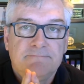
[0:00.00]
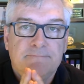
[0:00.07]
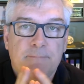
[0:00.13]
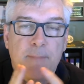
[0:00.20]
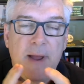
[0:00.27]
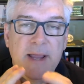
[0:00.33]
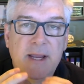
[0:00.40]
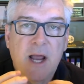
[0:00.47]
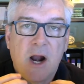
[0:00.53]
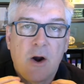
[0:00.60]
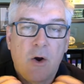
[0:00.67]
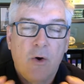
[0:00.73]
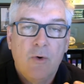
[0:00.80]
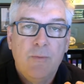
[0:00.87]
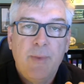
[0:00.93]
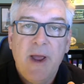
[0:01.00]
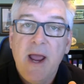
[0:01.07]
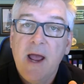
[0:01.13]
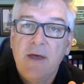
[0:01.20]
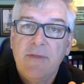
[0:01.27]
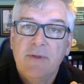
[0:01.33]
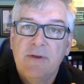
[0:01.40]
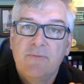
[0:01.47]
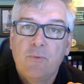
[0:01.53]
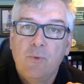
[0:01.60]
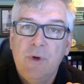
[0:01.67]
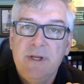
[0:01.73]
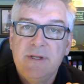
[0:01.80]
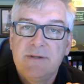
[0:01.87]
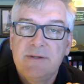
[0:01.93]
make our own path, if
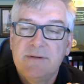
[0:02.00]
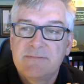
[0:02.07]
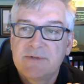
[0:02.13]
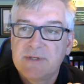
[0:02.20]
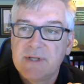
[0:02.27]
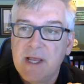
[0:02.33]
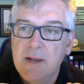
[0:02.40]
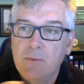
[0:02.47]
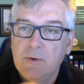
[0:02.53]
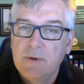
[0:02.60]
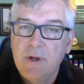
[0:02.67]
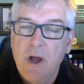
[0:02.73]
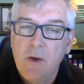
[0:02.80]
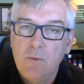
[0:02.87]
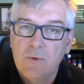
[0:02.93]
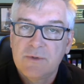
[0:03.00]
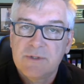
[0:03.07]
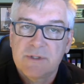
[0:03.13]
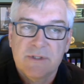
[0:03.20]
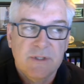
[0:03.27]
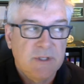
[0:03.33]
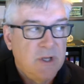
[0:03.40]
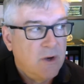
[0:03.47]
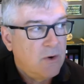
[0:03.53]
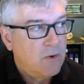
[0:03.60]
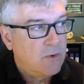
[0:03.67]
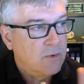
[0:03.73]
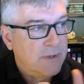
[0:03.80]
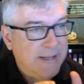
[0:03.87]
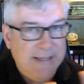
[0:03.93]
we say, well, God wants us to
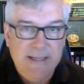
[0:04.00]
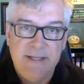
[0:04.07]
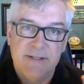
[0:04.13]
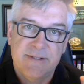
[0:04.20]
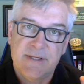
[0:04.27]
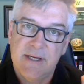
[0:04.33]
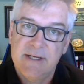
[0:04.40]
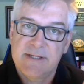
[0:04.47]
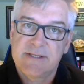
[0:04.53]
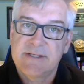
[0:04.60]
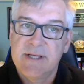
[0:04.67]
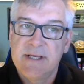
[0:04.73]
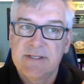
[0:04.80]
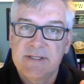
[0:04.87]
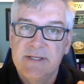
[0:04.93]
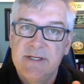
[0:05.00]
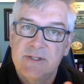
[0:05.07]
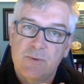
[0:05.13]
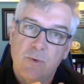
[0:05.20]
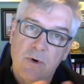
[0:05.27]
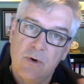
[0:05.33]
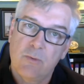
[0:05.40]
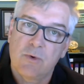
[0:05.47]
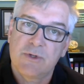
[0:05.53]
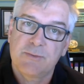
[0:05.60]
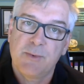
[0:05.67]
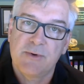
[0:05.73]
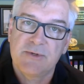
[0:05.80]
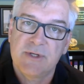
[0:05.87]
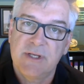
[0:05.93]
go east, and it says in his word we're
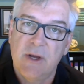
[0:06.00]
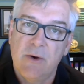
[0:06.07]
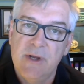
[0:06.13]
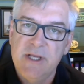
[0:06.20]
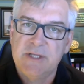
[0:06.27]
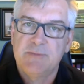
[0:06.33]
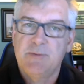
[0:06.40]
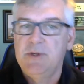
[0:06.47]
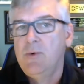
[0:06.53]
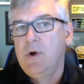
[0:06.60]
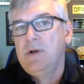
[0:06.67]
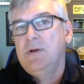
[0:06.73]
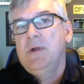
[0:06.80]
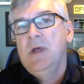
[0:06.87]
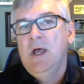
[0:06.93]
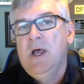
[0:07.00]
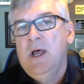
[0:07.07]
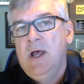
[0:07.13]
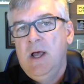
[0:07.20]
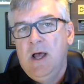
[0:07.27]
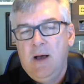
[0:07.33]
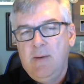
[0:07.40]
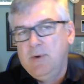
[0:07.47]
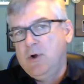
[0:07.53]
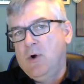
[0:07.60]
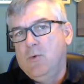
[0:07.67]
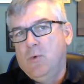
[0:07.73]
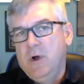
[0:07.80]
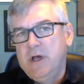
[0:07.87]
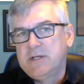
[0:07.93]
supposed to go east, but you know what, I'm gonna
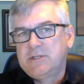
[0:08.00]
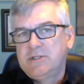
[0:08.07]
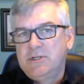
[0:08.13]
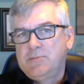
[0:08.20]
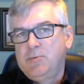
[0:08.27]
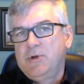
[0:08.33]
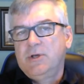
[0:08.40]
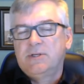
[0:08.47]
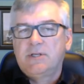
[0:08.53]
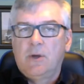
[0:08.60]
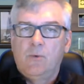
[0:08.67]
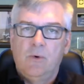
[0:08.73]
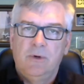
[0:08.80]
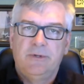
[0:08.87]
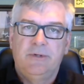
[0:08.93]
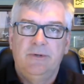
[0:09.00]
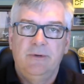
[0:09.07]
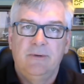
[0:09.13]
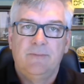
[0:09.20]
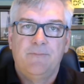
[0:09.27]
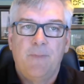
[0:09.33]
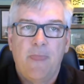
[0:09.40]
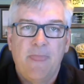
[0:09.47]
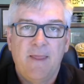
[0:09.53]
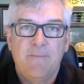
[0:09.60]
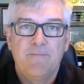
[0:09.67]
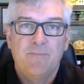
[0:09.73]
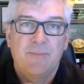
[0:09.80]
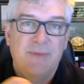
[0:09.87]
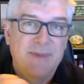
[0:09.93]
go west just because I want to,
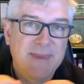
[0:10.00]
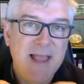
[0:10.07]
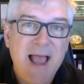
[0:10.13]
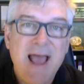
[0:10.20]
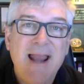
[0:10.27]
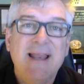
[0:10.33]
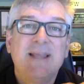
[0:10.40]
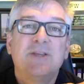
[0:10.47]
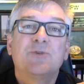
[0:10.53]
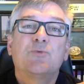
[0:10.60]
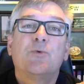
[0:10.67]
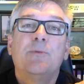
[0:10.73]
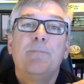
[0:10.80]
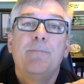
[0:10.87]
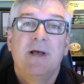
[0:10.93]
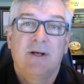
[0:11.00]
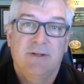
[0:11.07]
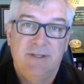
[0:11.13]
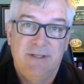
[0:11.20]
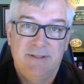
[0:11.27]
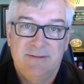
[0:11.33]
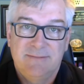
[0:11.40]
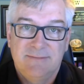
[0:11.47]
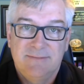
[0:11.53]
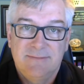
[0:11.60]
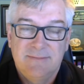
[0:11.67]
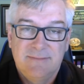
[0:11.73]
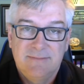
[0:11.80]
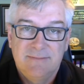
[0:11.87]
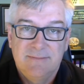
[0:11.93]
that is rebellion.
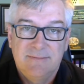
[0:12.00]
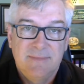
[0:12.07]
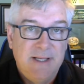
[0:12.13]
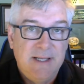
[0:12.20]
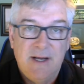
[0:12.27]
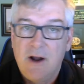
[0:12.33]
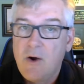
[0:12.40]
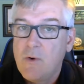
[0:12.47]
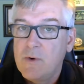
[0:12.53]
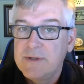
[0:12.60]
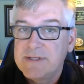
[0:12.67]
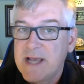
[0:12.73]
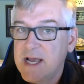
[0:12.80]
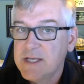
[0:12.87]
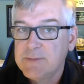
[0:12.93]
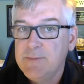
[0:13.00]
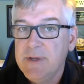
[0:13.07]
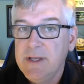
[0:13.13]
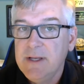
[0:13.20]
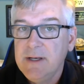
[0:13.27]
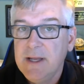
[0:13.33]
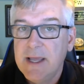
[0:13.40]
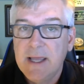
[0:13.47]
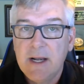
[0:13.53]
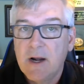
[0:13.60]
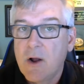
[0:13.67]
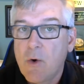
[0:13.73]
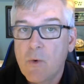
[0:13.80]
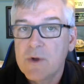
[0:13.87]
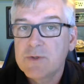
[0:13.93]
It always has been, and it
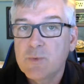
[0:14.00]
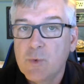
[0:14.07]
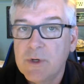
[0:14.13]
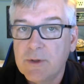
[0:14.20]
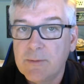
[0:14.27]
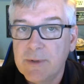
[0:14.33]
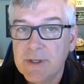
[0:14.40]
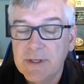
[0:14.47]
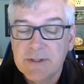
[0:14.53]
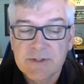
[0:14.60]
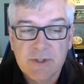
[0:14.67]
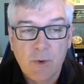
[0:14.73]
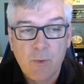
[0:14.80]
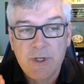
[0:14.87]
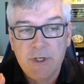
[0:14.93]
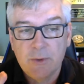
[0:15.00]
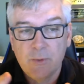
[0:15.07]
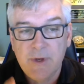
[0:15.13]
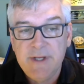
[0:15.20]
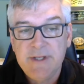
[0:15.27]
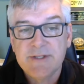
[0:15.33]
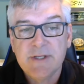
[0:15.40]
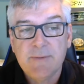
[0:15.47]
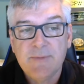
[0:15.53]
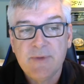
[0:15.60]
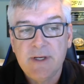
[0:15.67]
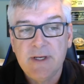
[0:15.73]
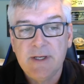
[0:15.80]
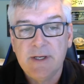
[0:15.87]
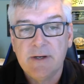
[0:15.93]
always will be. So you read
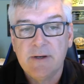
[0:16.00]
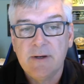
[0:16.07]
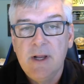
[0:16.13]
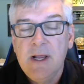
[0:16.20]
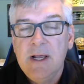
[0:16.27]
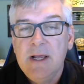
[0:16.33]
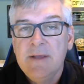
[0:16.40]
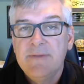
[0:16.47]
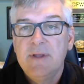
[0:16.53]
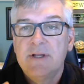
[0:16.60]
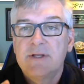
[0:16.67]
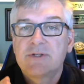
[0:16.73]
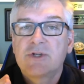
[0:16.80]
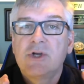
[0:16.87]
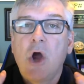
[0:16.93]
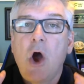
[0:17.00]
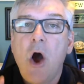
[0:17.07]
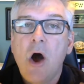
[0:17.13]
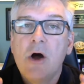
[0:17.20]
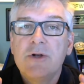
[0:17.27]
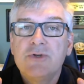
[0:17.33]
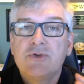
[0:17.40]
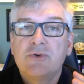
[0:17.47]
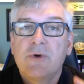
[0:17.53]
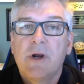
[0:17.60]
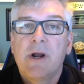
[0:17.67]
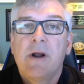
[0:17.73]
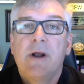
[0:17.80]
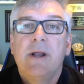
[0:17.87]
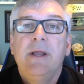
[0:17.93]
something in here that is
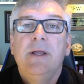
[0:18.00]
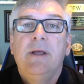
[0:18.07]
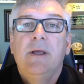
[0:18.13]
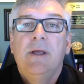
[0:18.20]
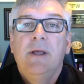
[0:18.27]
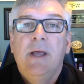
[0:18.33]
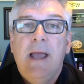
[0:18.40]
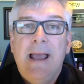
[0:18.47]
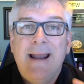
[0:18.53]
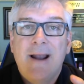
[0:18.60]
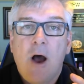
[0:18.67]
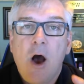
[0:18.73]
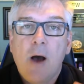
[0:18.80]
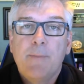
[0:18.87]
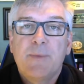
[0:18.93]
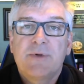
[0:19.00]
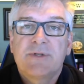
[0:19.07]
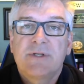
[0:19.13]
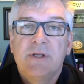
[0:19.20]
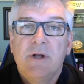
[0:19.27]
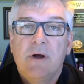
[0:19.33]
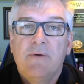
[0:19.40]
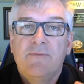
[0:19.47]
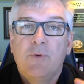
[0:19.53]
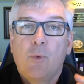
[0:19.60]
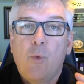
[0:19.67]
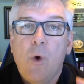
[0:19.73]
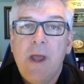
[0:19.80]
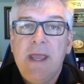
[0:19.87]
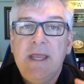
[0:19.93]
contrary and opposite of the
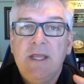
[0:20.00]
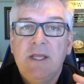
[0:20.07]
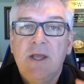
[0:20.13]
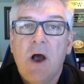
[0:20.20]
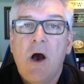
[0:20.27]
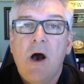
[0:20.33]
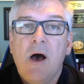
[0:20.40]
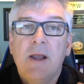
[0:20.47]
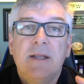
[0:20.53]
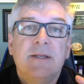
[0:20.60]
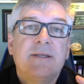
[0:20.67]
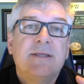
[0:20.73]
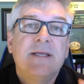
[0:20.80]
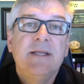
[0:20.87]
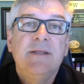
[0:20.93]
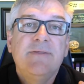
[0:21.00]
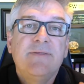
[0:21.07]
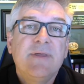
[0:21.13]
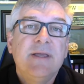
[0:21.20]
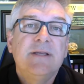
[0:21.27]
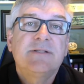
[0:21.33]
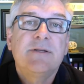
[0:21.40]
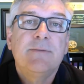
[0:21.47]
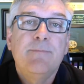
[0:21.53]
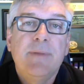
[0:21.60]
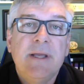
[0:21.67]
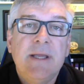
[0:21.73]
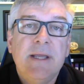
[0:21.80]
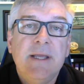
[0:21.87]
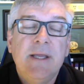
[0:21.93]
way God intended things to
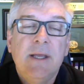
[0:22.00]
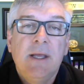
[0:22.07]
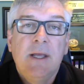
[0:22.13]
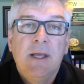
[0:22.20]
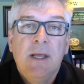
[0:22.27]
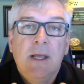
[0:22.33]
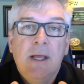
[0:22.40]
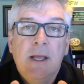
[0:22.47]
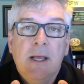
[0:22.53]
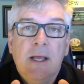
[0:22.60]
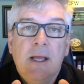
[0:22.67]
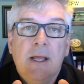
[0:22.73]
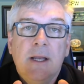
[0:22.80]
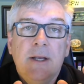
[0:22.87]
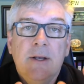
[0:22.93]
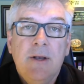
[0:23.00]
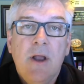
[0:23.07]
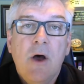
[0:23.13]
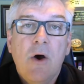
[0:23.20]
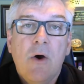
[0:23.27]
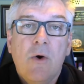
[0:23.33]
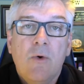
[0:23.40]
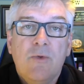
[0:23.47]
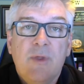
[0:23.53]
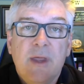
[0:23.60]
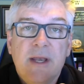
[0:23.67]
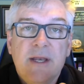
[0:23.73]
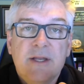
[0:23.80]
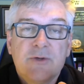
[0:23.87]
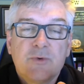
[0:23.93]
be, know
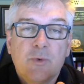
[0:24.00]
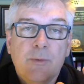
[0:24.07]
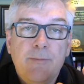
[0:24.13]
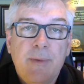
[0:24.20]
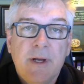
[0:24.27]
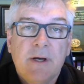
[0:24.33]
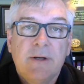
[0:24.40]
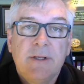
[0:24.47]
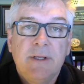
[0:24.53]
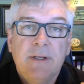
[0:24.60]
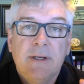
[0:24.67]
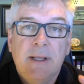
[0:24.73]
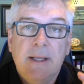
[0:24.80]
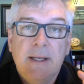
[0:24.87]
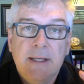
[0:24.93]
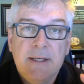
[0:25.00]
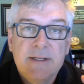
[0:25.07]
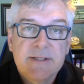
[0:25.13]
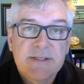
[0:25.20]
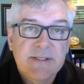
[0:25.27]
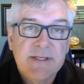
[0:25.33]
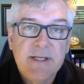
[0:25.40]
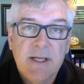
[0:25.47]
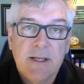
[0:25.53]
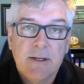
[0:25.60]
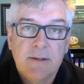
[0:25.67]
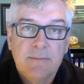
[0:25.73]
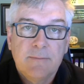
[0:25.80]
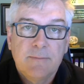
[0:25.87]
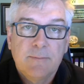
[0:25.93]
that it is rebellion and it is sin,
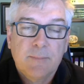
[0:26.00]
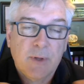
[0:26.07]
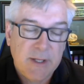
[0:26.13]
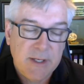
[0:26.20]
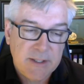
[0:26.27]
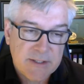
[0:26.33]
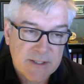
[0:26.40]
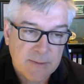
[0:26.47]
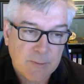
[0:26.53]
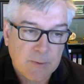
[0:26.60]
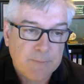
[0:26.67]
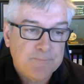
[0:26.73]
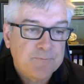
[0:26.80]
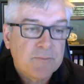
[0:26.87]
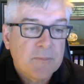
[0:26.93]
plain and simple.